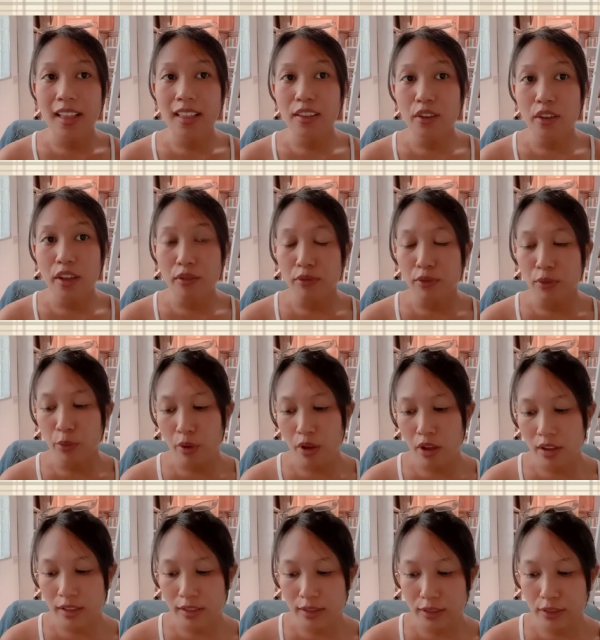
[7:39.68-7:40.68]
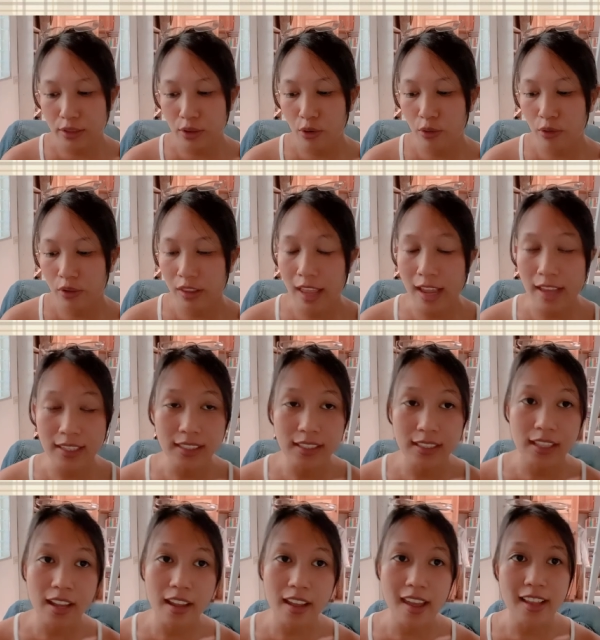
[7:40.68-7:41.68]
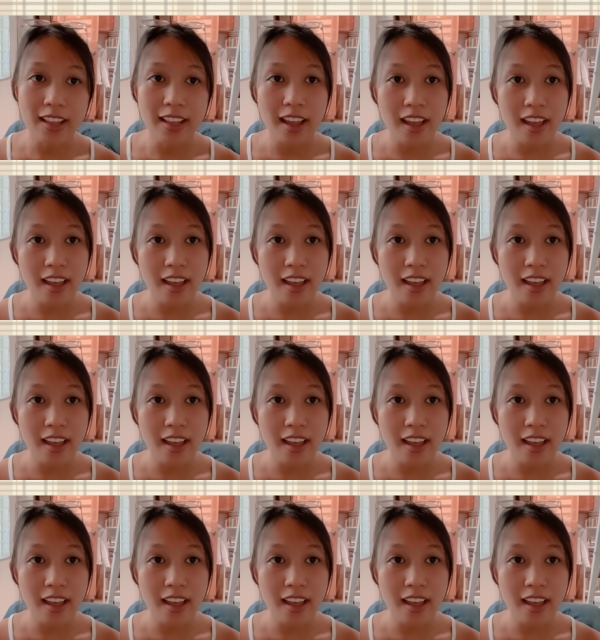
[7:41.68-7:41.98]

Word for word: Hello everyone! So last night